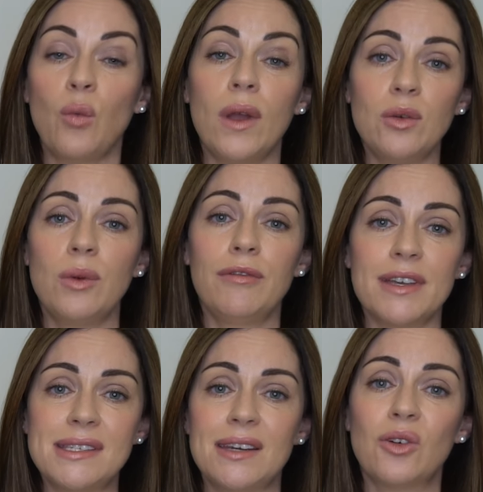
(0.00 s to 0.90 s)
When you
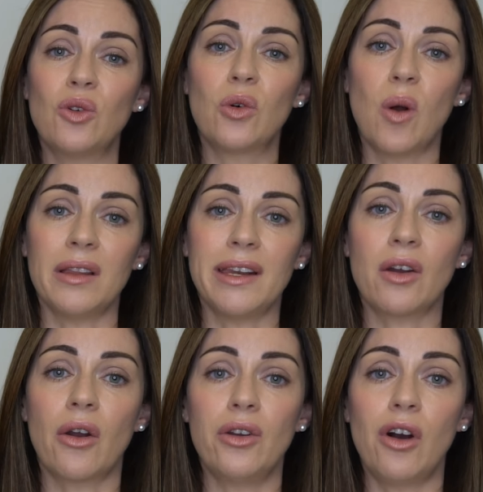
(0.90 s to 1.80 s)
invest in good quality
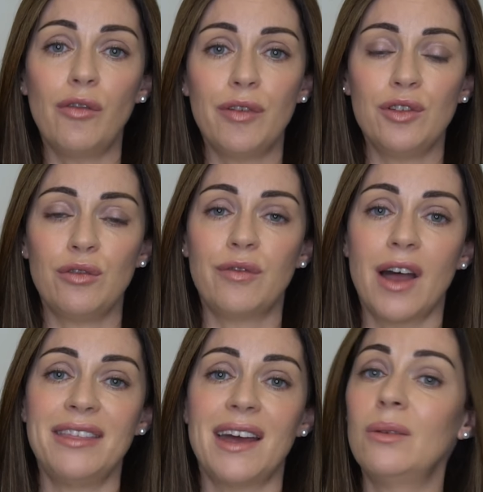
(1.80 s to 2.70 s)
coat, often you'll
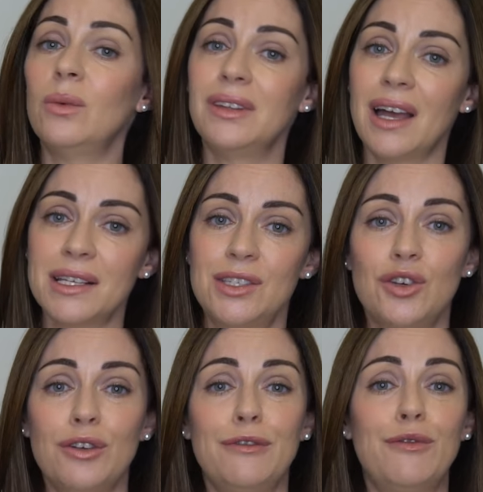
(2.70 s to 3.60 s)
find that it will last
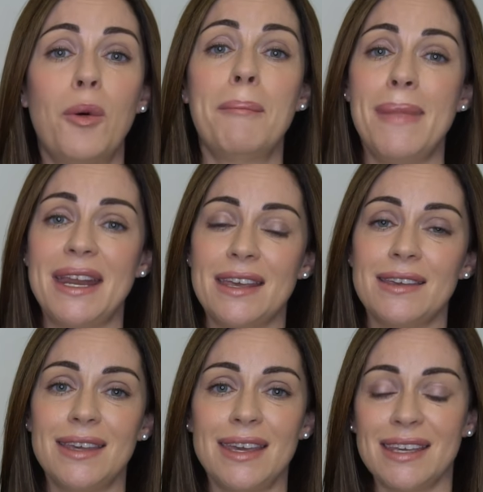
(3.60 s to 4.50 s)
you for many
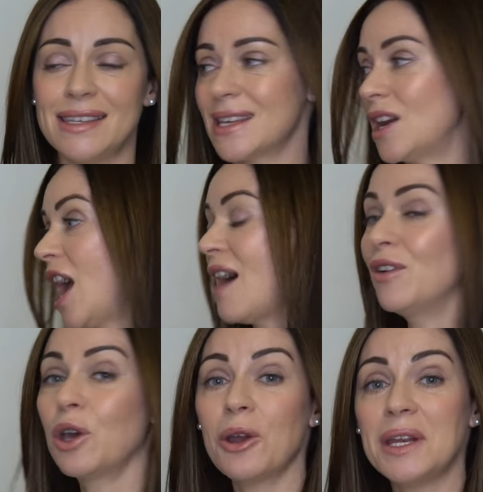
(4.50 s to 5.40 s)
years. And I have a
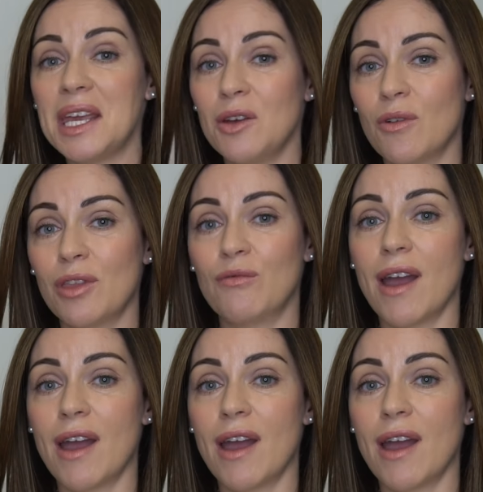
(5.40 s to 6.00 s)
coat here on the